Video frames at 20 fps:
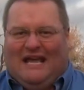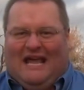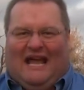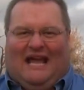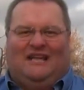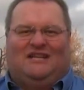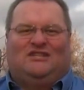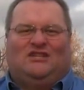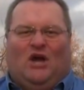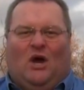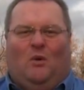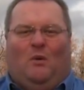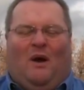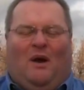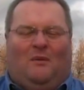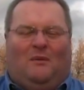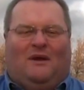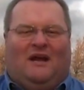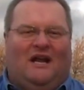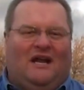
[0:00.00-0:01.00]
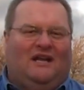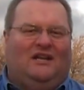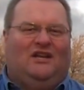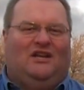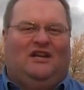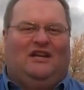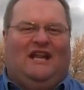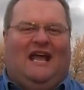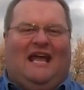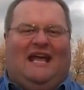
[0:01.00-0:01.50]
And so what we're gonna do
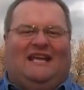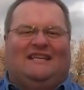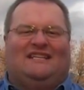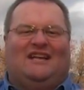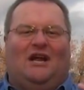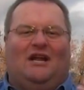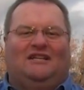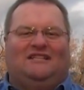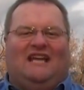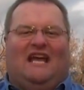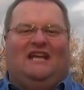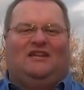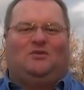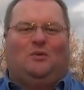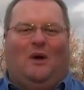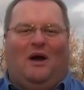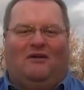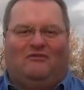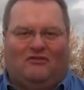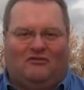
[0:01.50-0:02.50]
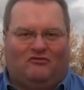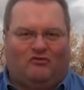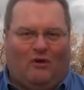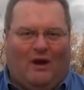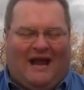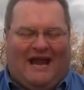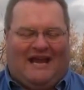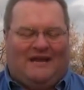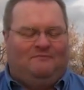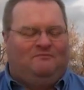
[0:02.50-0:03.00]
today is on day 12 of
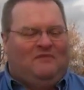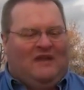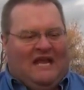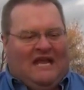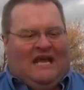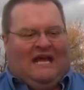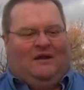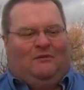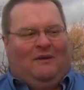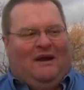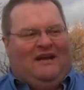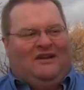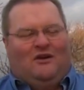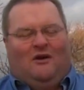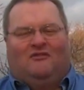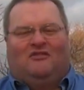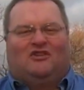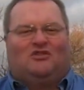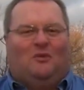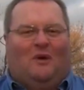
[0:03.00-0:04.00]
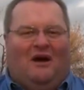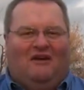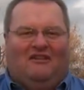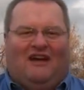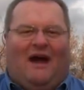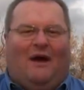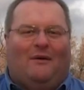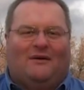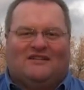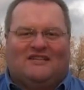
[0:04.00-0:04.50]
rain, and it rained over 12
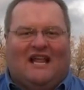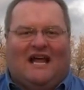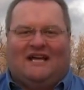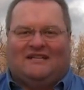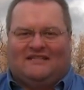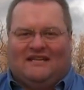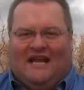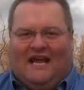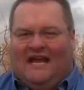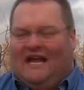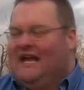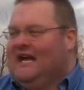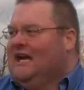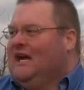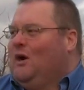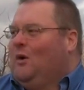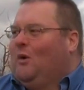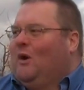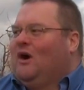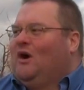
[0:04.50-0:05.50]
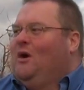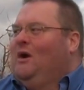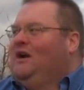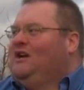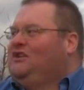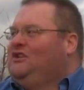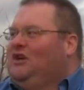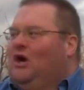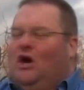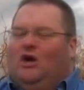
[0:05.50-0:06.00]
hours last night, we're gonna
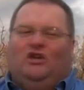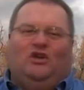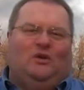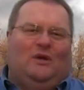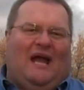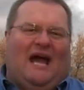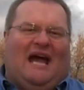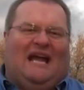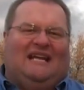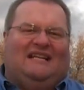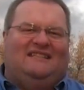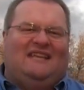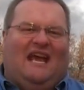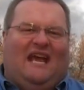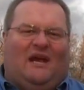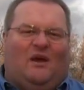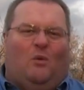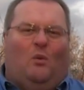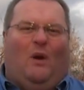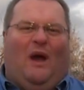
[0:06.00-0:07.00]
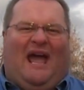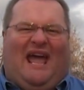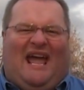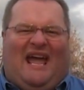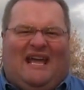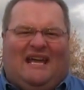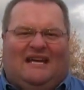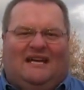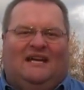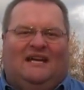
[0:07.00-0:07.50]
show you how to take wet